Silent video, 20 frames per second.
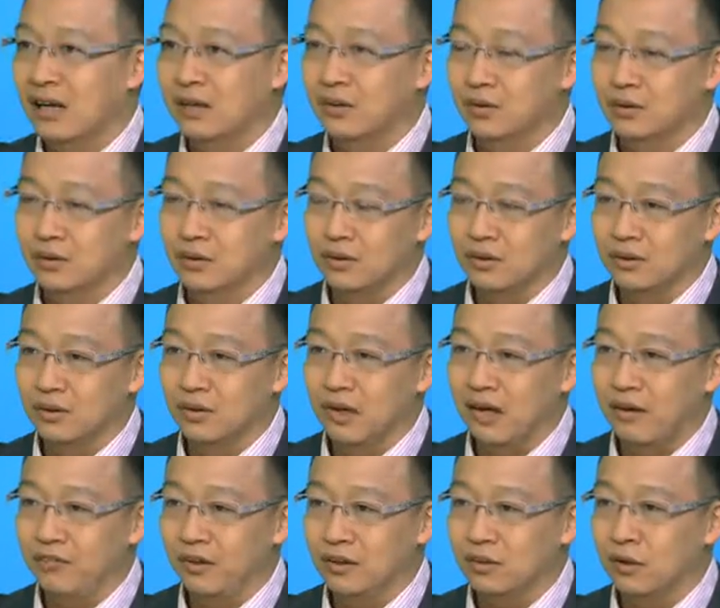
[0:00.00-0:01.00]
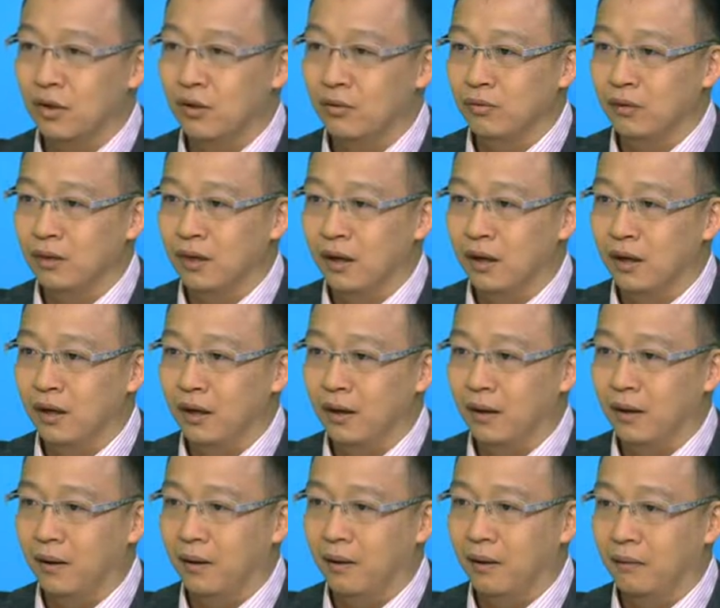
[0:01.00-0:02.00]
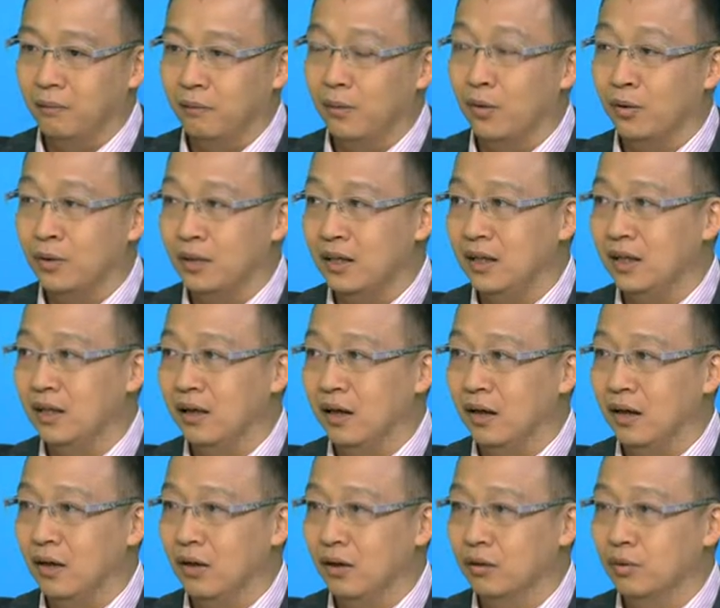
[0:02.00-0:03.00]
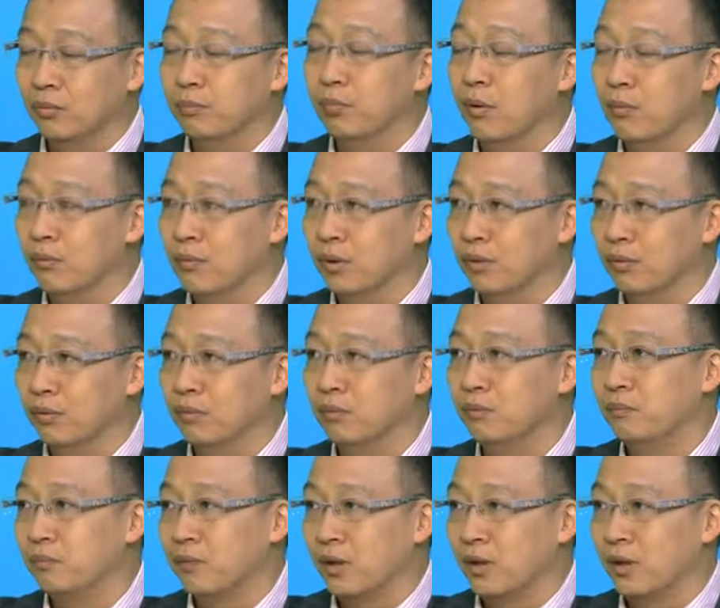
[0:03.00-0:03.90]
got to have its own body to promote